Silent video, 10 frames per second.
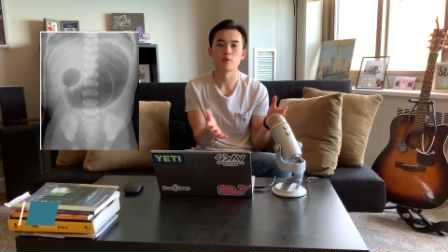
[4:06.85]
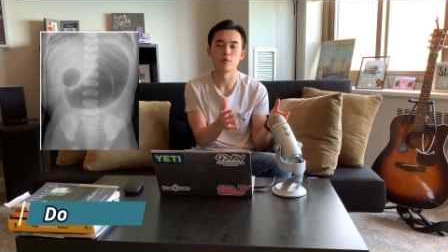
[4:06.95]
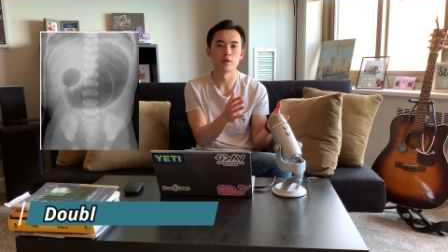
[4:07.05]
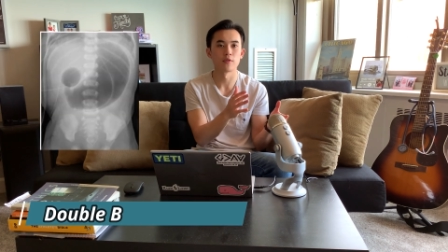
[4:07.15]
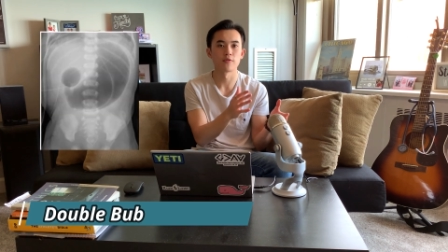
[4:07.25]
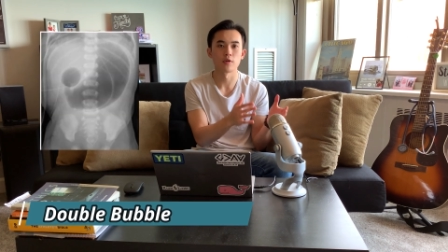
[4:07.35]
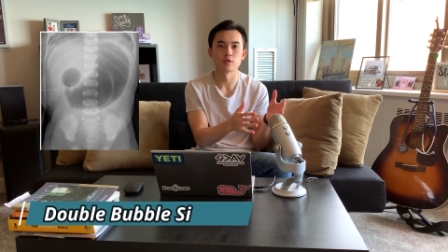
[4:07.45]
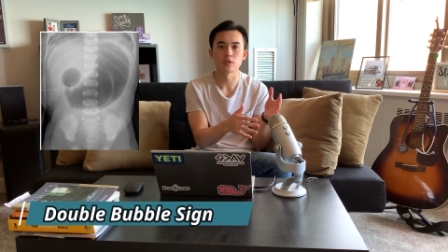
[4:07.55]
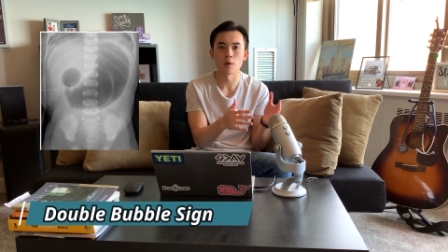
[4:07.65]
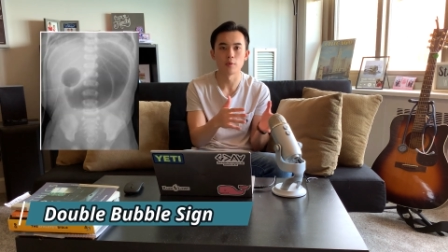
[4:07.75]
between the
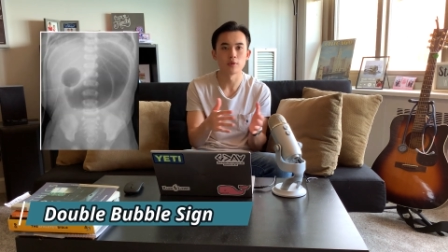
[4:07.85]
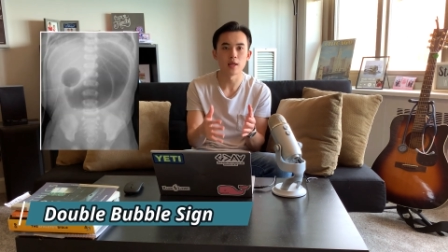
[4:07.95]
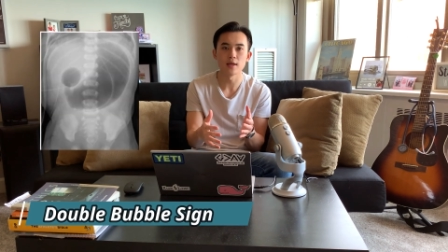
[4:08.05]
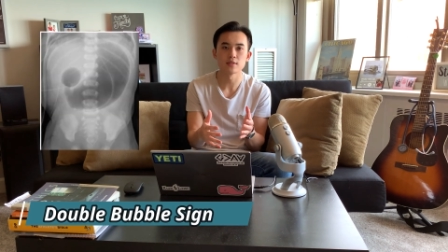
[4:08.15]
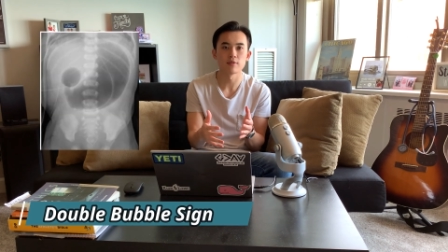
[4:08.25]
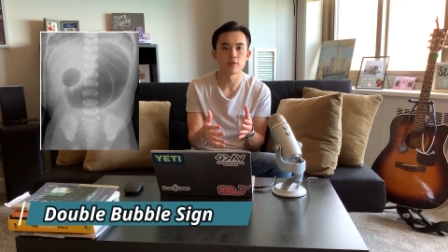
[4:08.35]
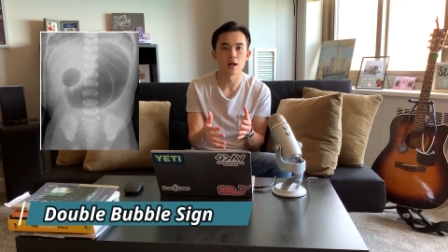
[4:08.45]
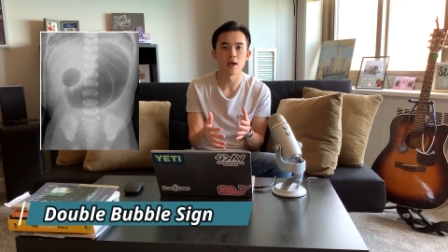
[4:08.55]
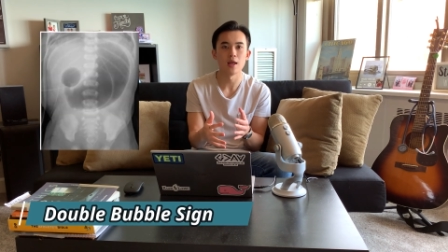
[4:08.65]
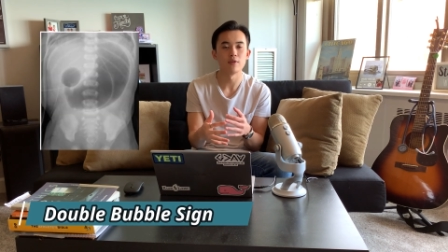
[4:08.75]
first couple of days of
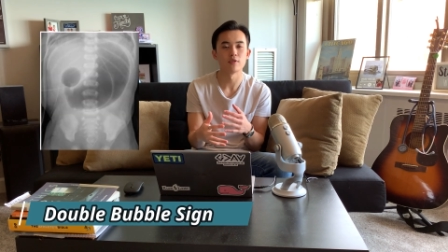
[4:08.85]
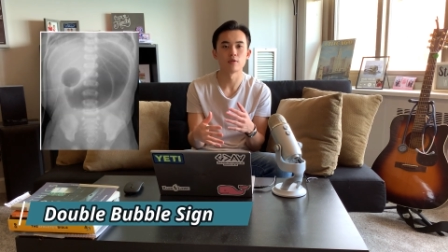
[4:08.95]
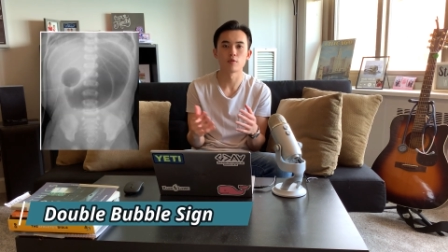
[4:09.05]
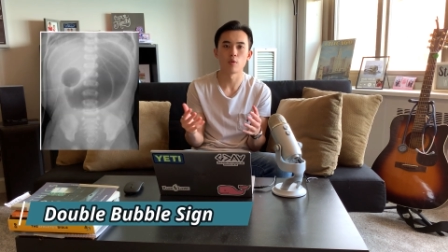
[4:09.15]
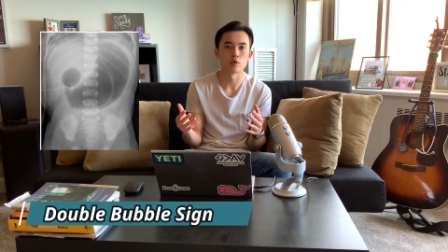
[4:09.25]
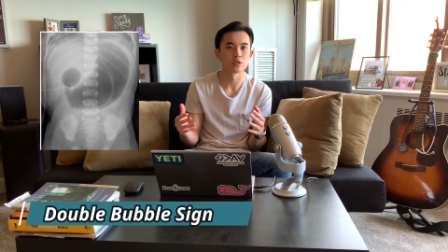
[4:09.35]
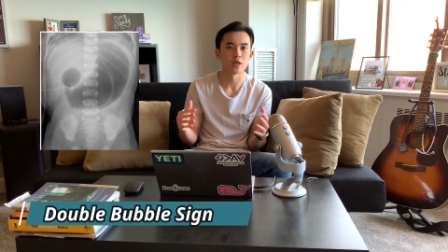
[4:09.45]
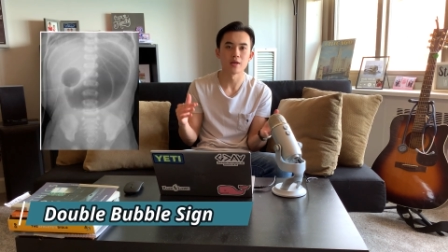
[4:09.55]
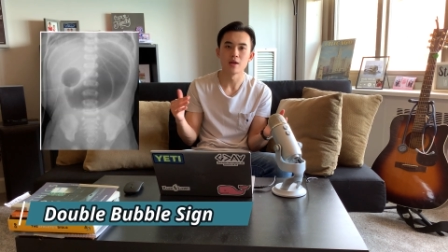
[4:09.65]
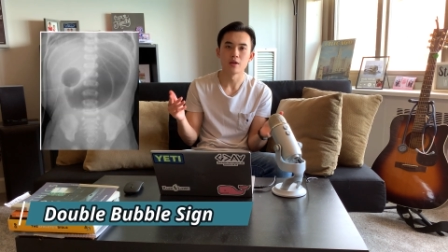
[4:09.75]
life, and then of course
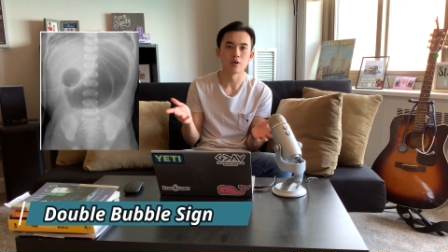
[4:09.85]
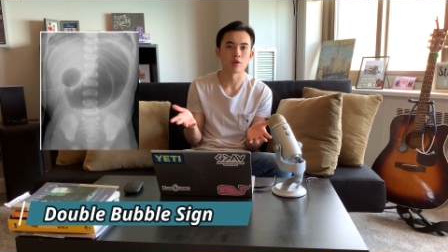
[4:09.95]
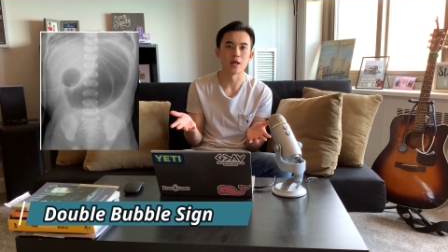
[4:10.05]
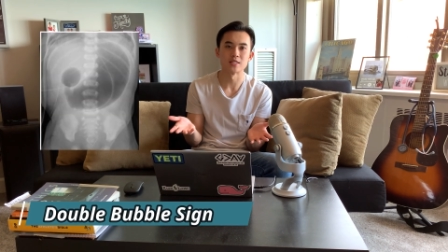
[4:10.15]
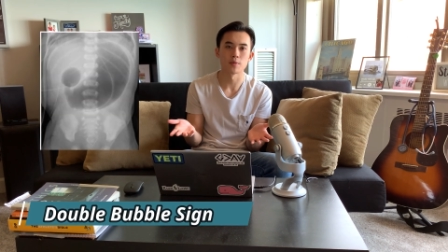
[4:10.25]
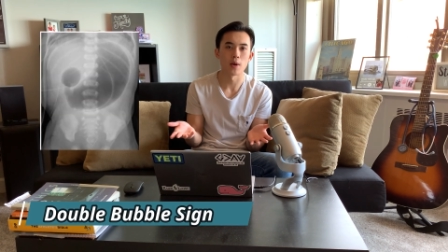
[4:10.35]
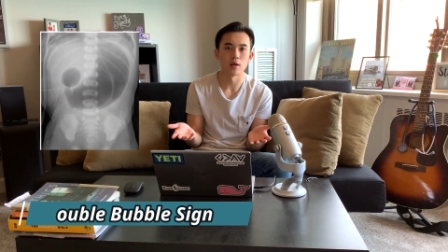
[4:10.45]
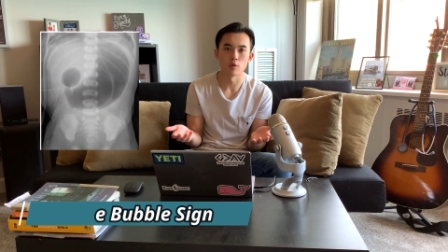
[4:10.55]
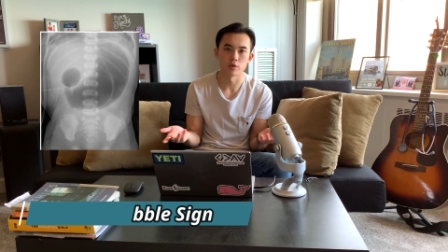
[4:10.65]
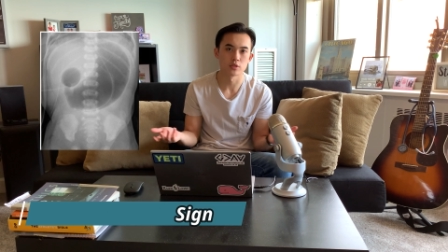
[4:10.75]
like your classic
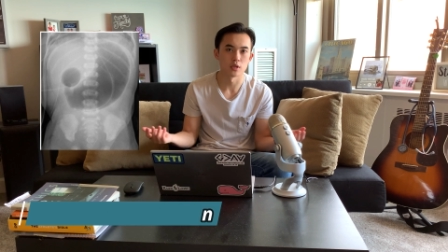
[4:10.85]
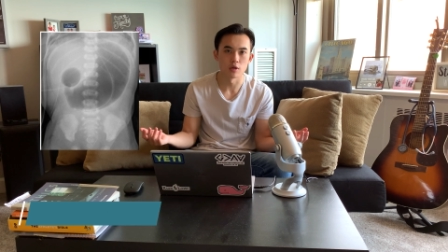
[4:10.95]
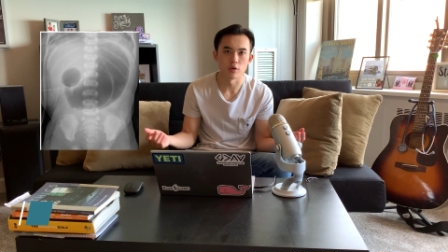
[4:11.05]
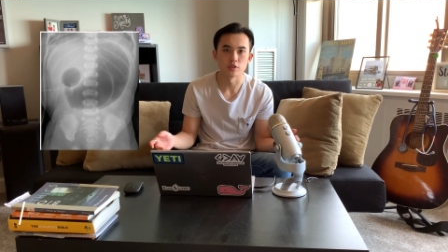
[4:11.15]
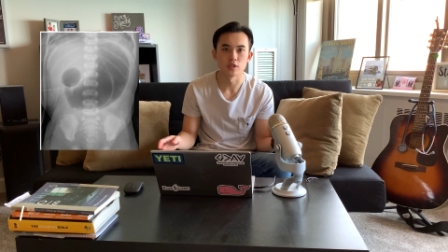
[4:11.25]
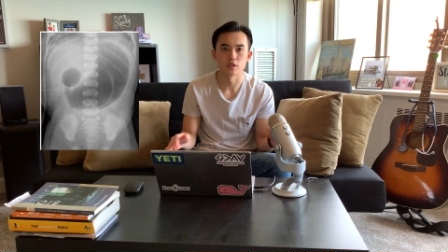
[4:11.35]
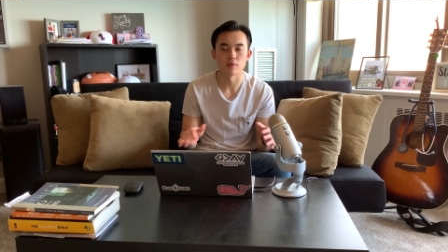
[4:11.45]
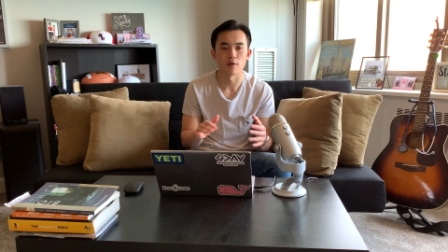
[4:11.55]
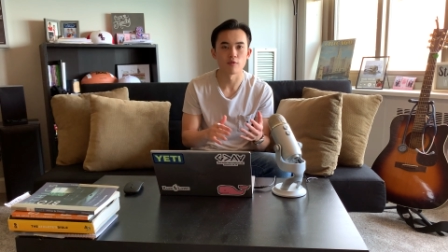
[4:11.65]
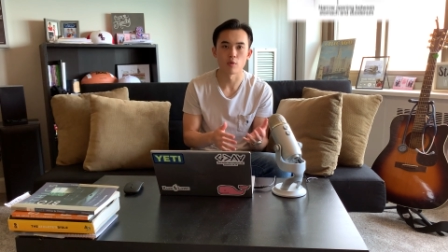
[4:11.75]
pyloric stenosis
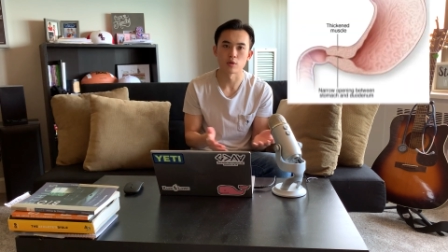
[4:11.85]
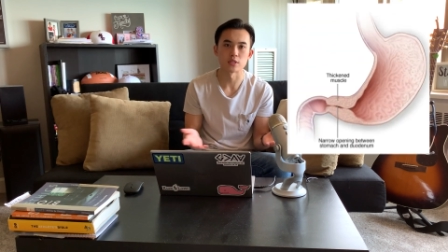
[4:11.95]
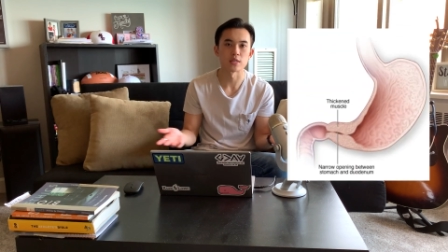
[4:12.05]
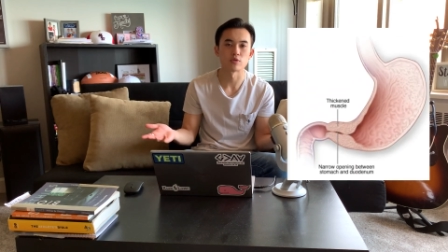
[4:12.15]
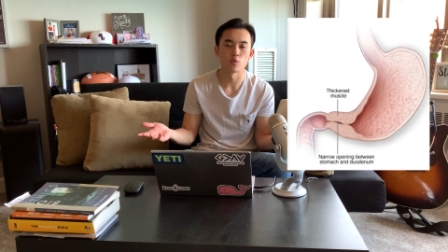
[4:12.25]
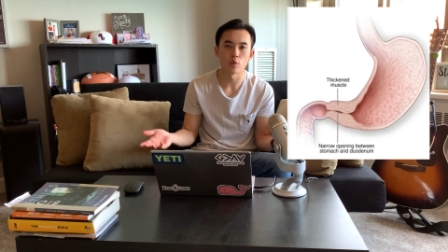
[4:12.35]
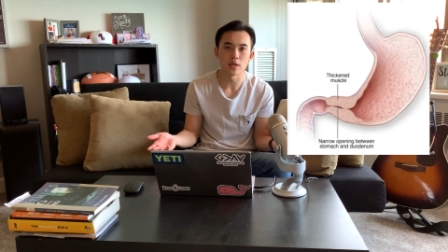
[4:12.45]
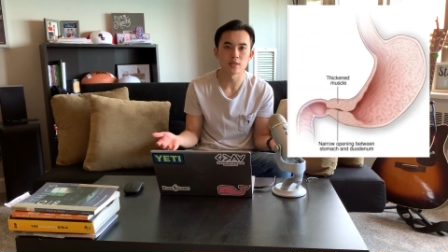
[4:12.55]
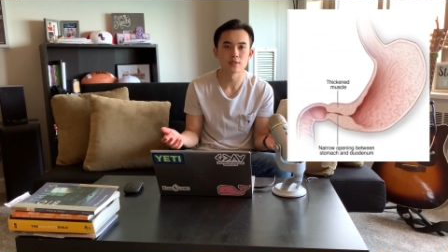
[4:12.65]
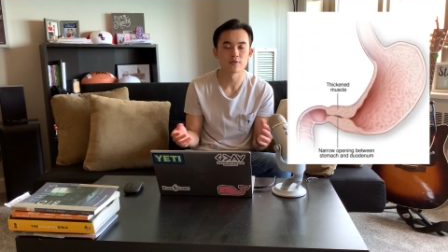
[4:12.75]
around four to six
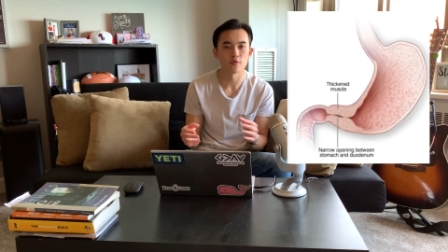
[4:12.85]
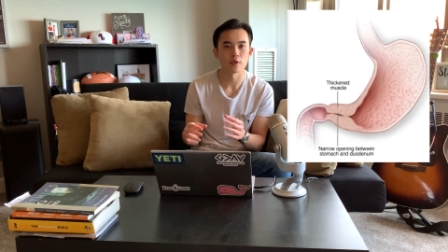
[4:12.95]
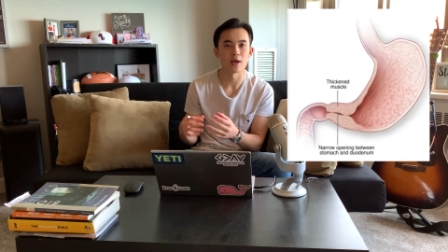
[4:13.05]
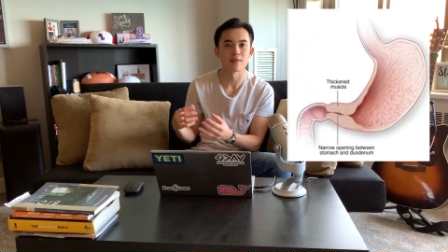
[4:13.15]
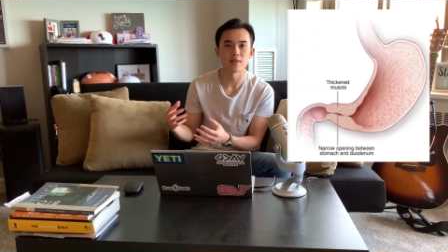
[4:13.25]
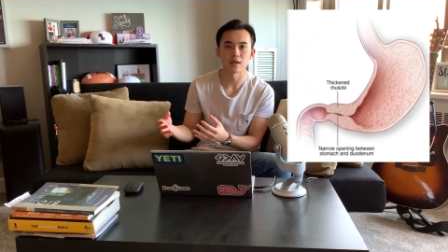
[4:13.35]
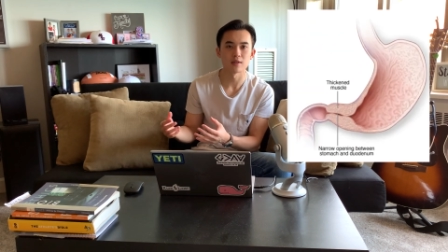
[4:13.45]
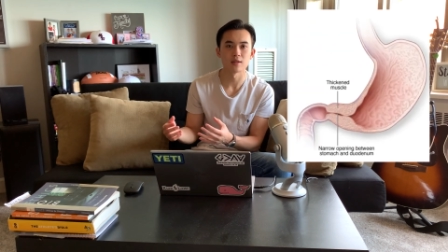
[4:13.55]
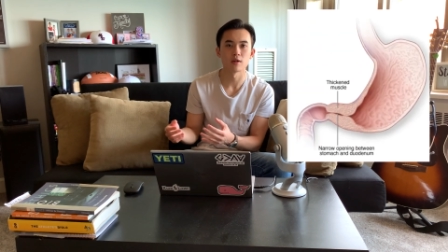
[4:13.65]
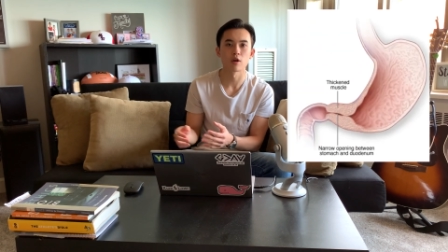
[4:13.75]
weeks for that
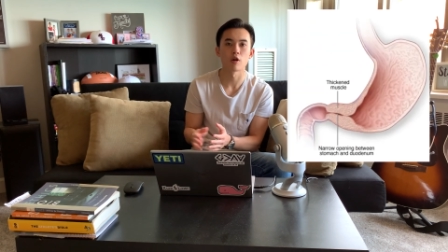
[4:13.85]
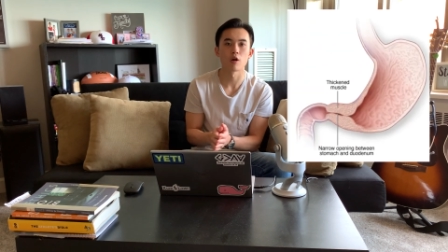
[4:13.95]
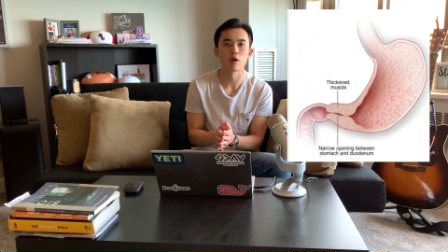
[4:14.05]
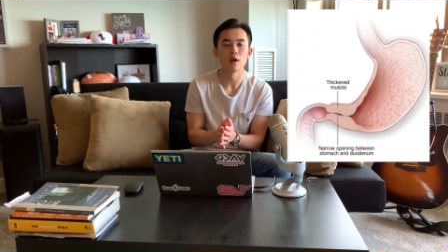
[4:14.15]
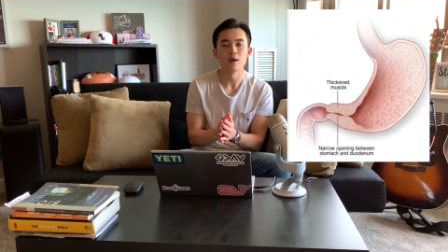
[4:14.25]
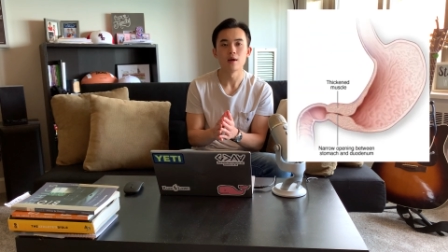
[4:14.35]
thickening to occur.